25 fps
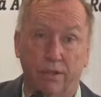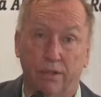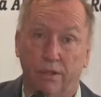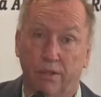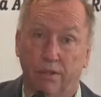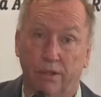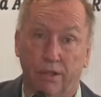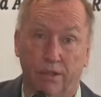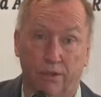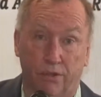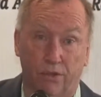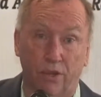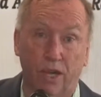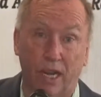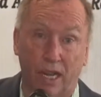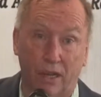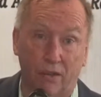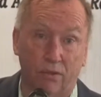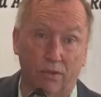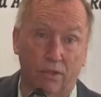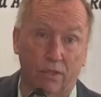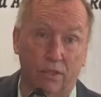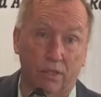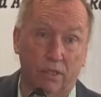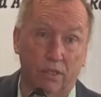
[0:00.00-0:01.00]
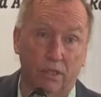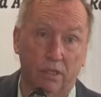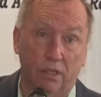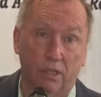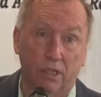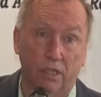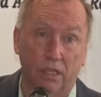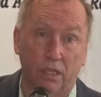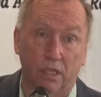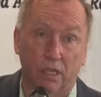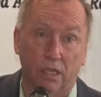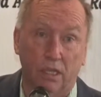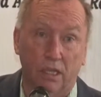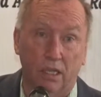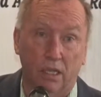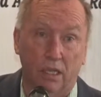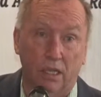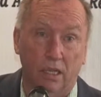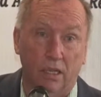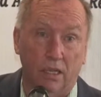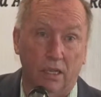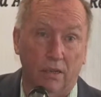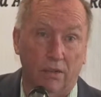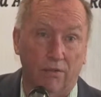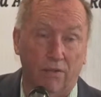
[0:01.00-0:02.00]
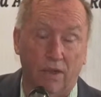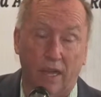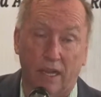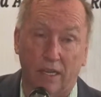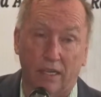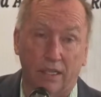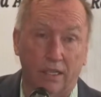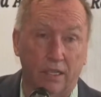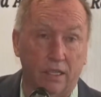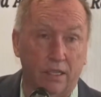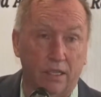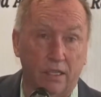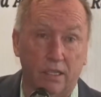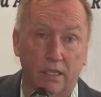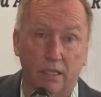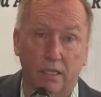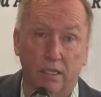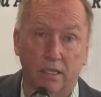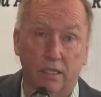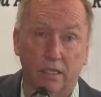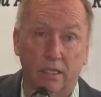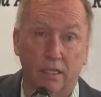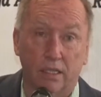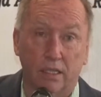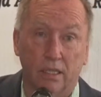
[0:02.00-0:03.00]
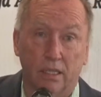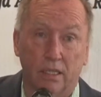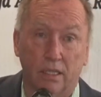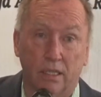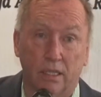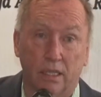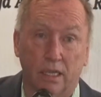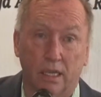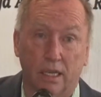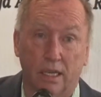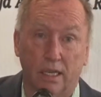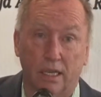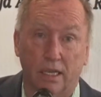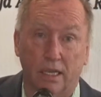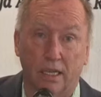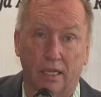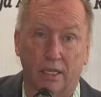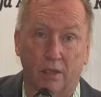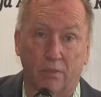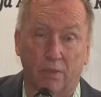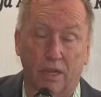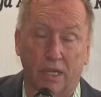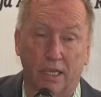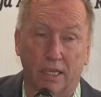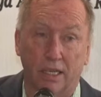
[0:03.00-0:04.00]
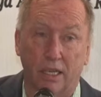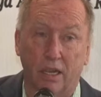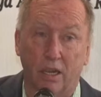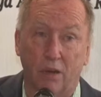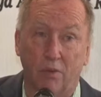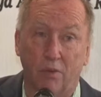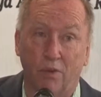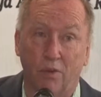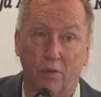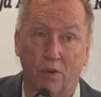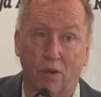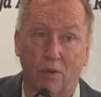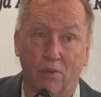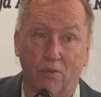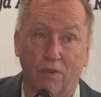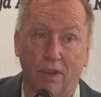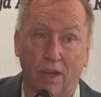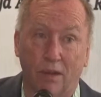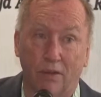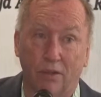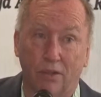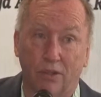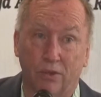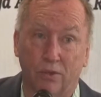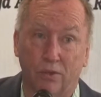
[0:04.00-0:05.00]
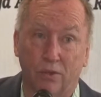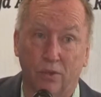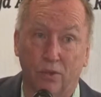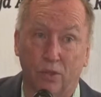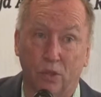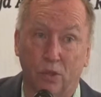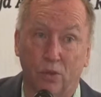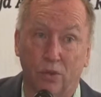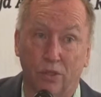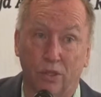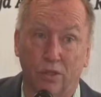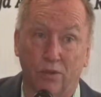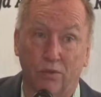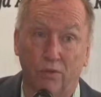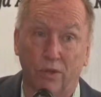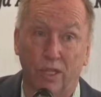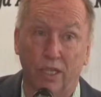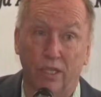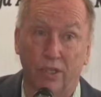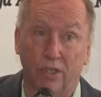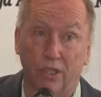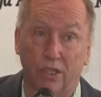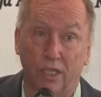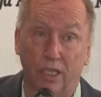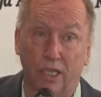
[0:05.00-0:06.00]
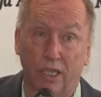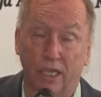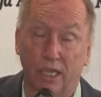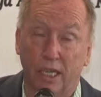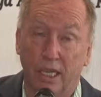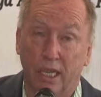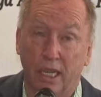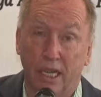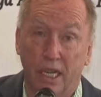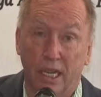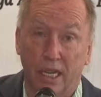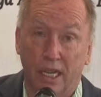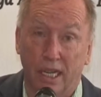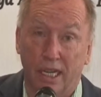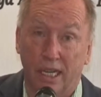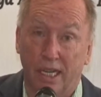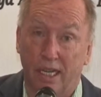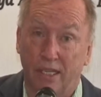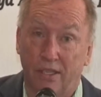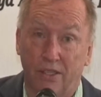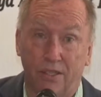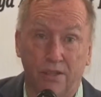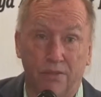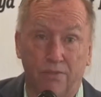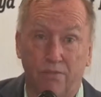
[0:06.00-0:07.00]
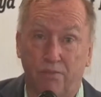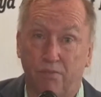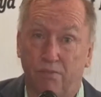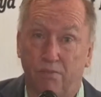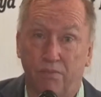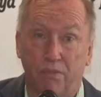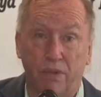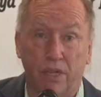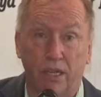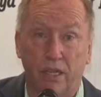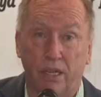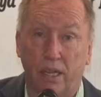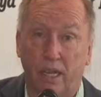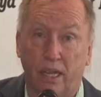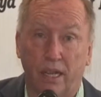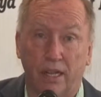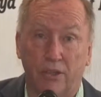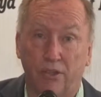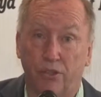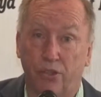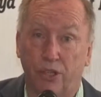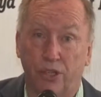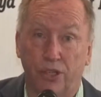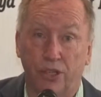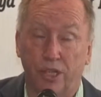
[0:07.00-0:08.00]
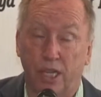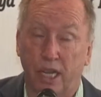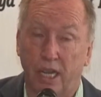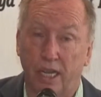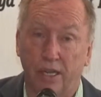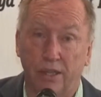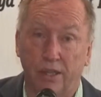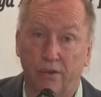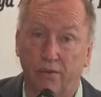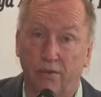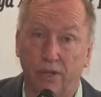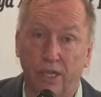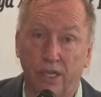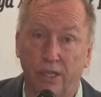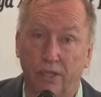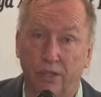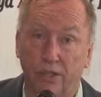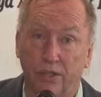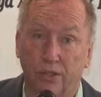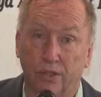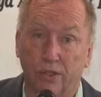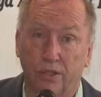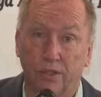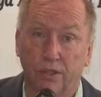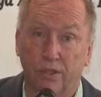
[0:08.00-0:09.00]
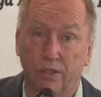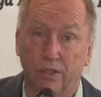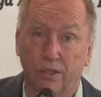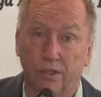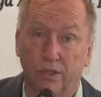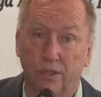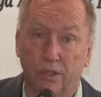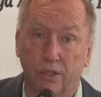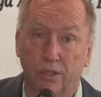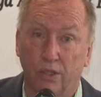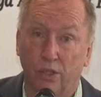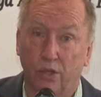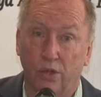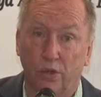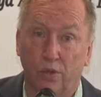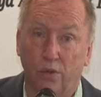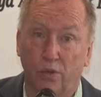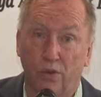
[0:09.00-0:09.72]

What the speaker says: the drought factor, and I expect the armyworm factor also regionally, has just hit the region. It's